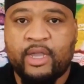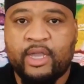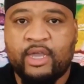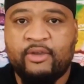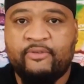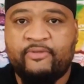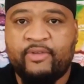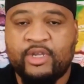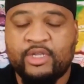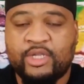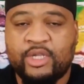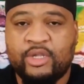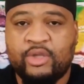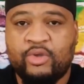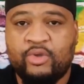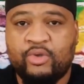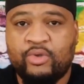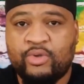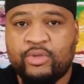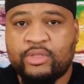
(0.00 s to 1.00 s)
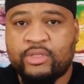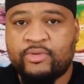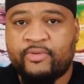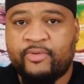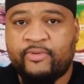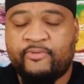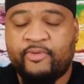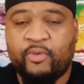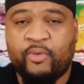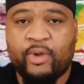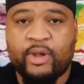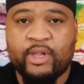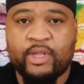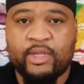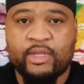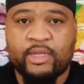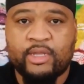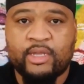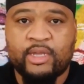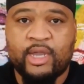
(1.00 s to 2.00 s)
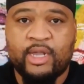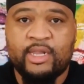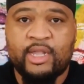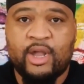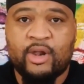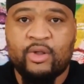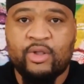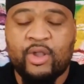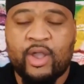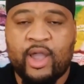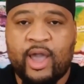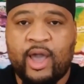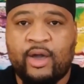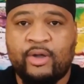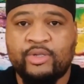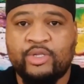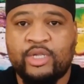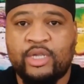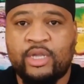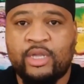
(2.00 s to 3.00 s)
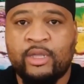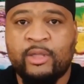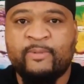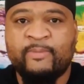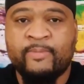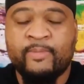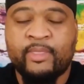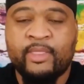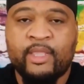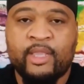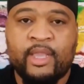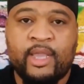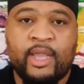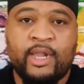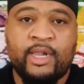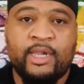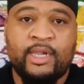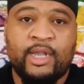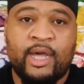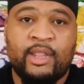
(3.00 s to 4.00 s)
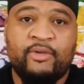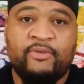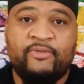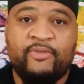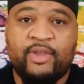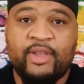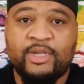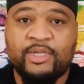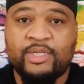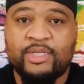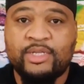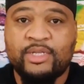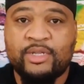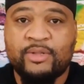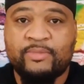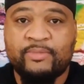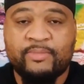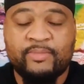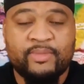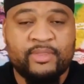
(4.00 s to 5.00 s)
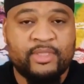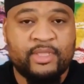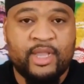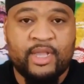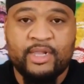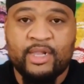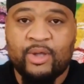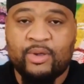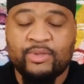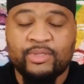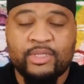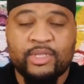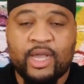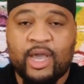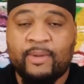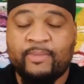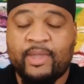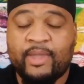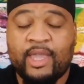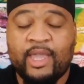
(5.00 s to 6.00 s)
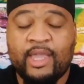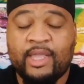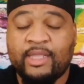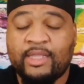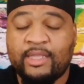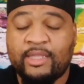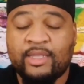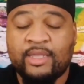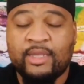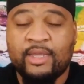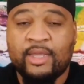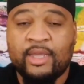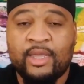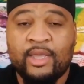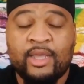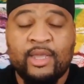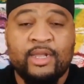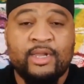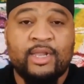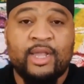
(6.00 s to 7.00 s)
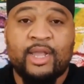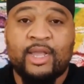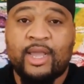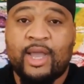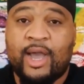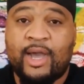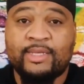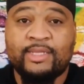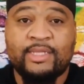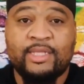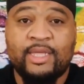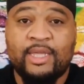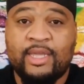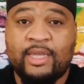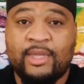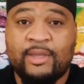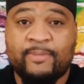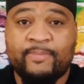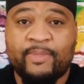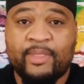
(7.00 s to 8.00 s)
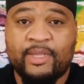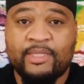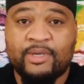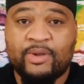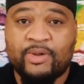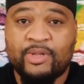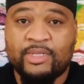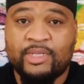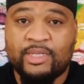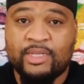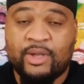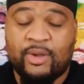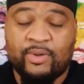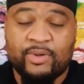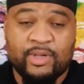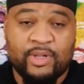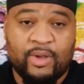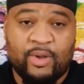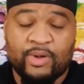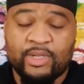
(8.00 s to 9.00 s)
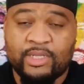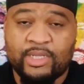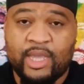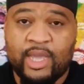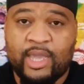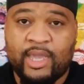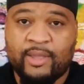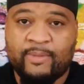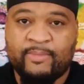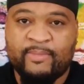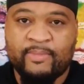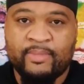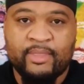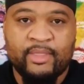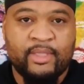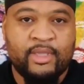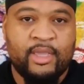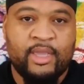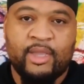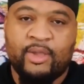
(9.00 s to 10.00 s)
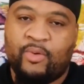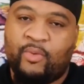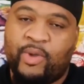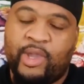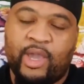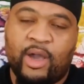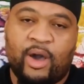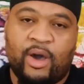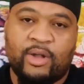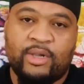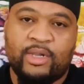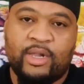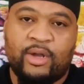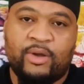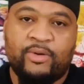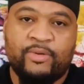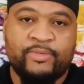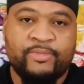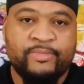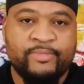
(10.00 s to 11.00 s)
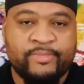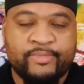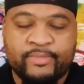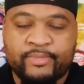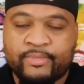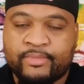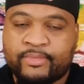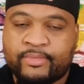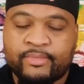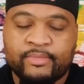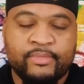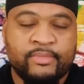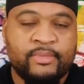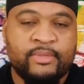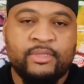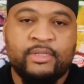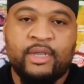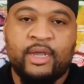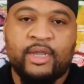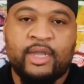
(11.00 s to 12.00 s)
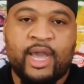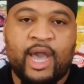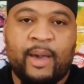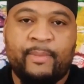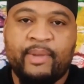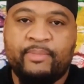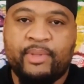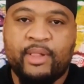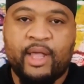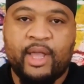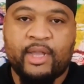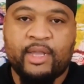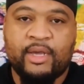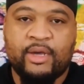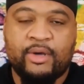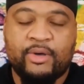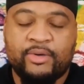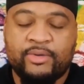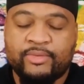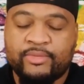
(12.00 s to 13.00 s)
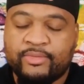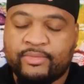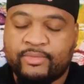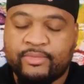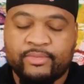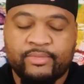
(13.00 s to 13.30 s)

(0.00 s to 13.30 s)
a good fish to use if you want to cut down on your algae. And another fish that don't stop eating, that constantly is on the tank, we all know the common pleco.